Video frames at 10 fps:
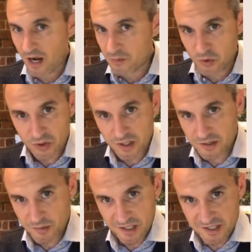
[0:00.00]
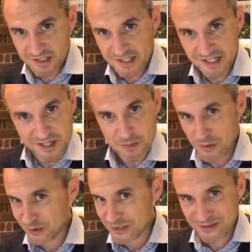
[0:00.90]
I'm not going, when I dissect,
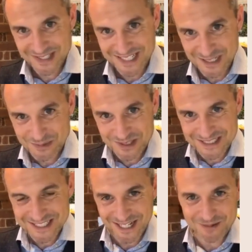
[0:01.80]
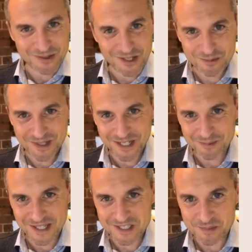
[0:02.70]
I'm not going downwards. I'm not opening
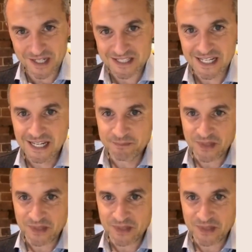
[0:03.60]
up that space.